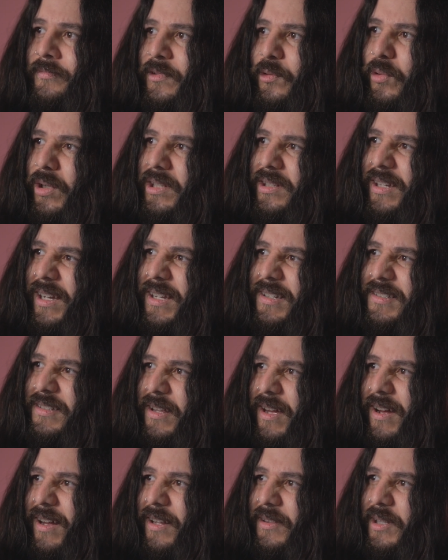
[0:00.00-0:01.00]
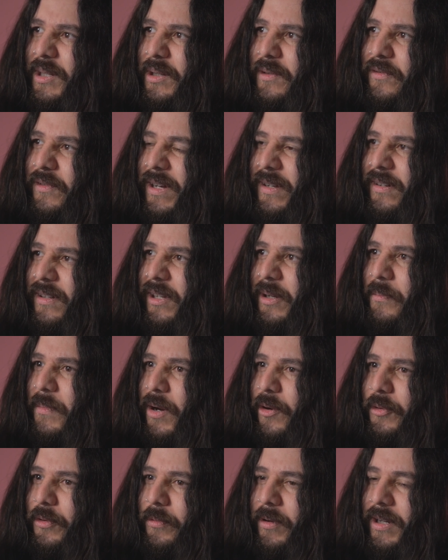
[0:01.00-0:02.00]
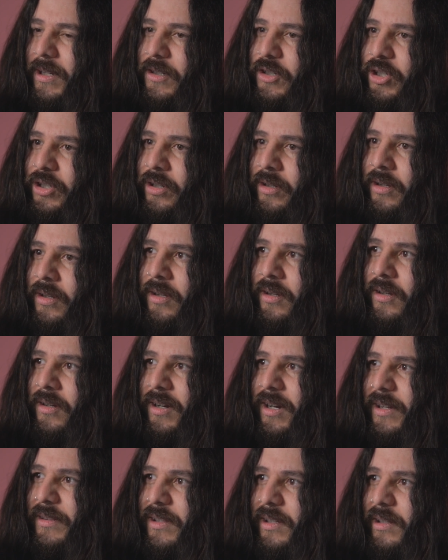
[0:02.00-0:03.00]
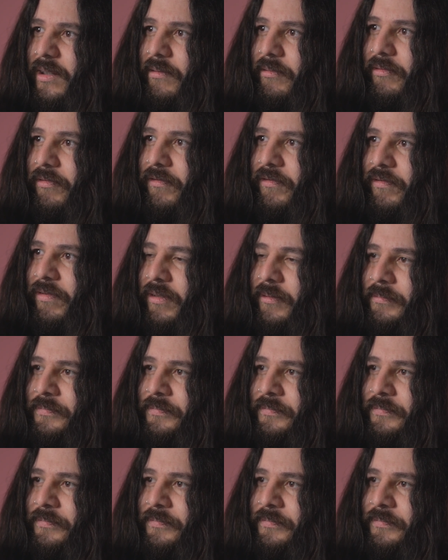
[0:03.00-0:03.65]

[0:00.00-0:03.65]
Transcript: Well, I guess that. I think of kind of like a mountain range. I think of